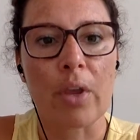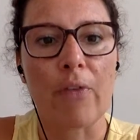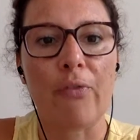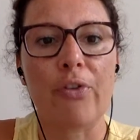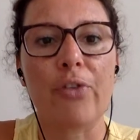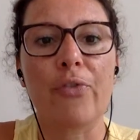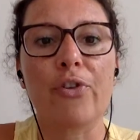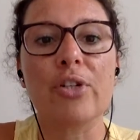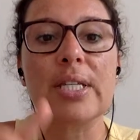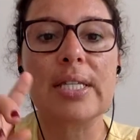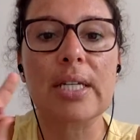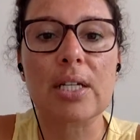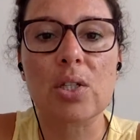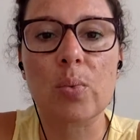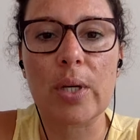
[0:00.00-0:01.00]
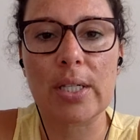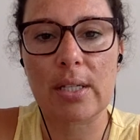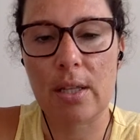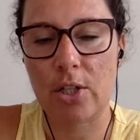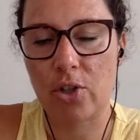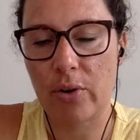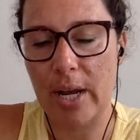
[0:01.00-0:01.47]
For the first 6 weeks
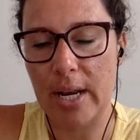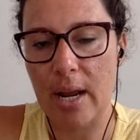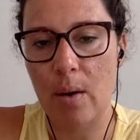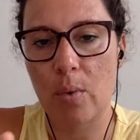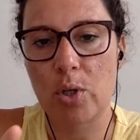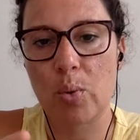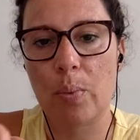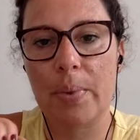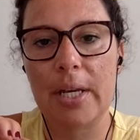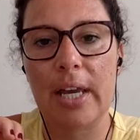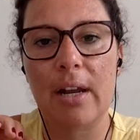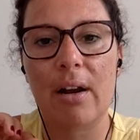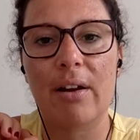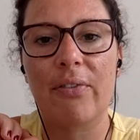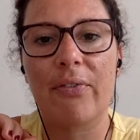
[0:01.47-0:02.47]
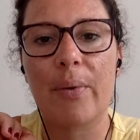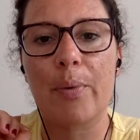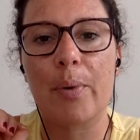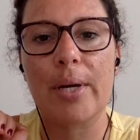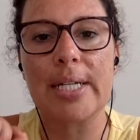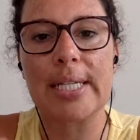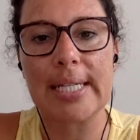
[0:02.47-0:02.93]
of the training, which will begin on
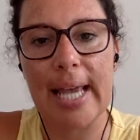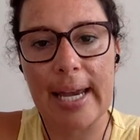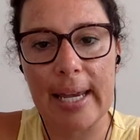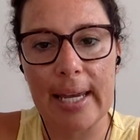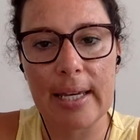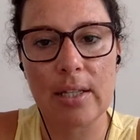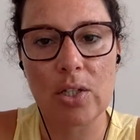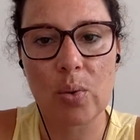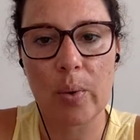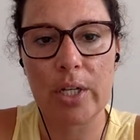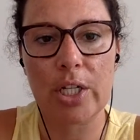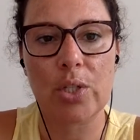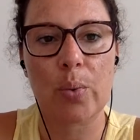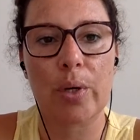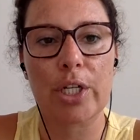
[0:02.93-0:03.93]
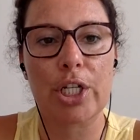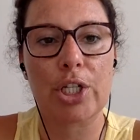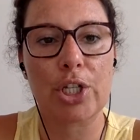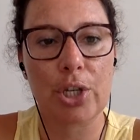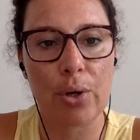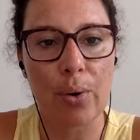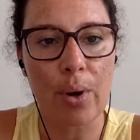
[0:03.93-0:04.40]
February 2nd,
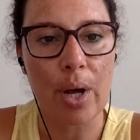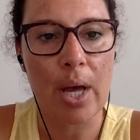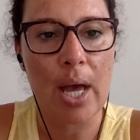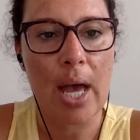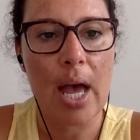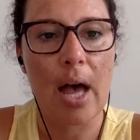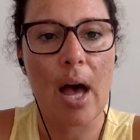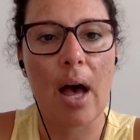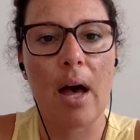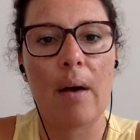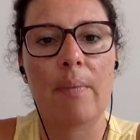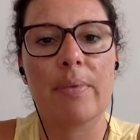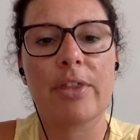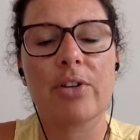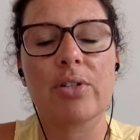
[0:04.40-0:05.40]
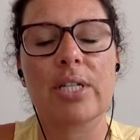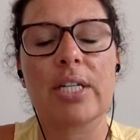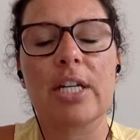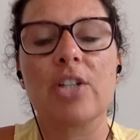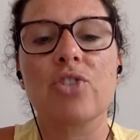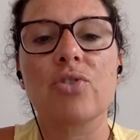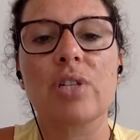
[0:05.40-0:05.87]
2022, there's an
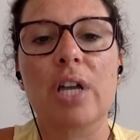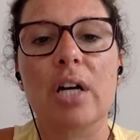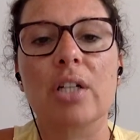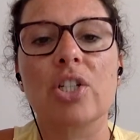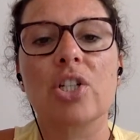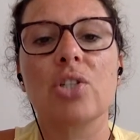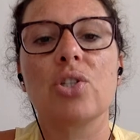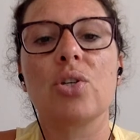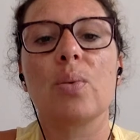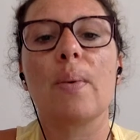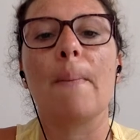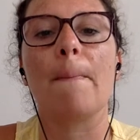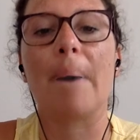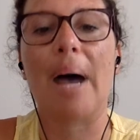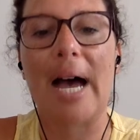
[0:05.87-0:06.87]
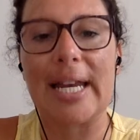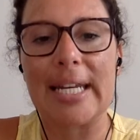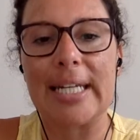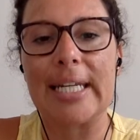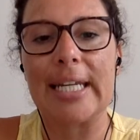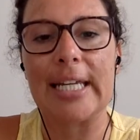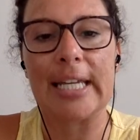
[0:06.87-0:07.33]
introduction to
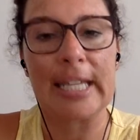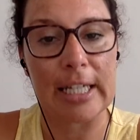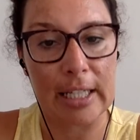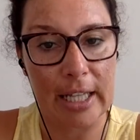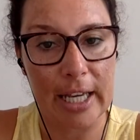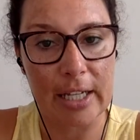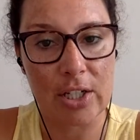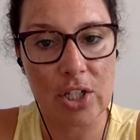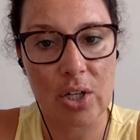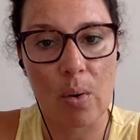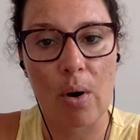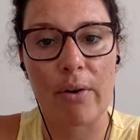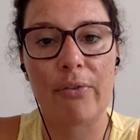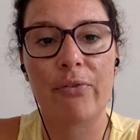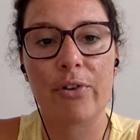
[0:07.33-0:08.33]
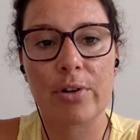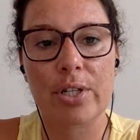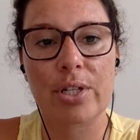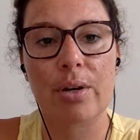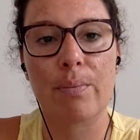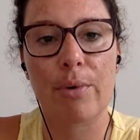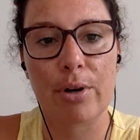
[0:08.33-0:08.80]
embodied healing. So our
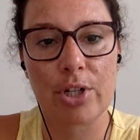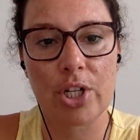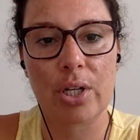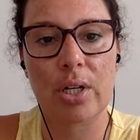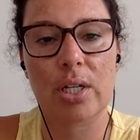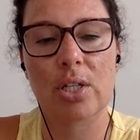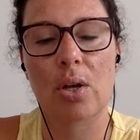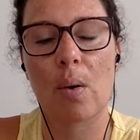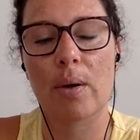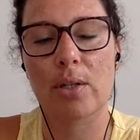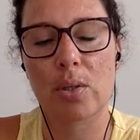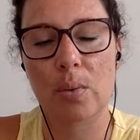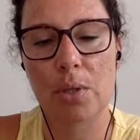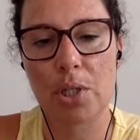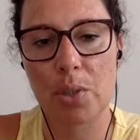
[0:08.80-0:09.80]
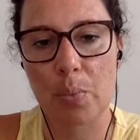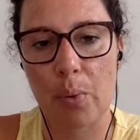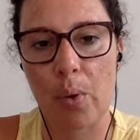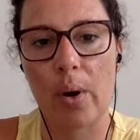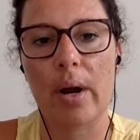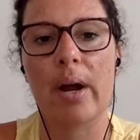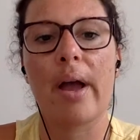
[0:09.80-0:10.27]
first immersion is going to
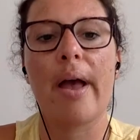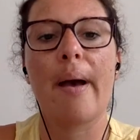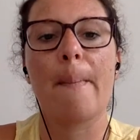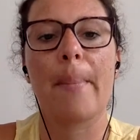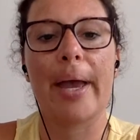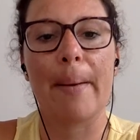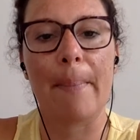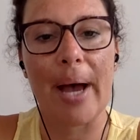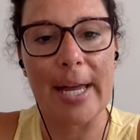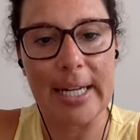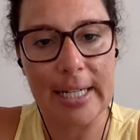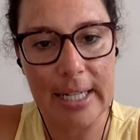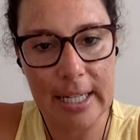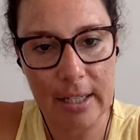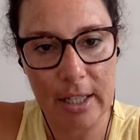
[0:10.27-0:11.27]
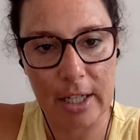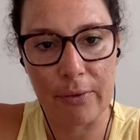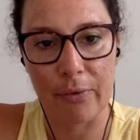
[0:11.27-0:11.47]
explore my embodied healing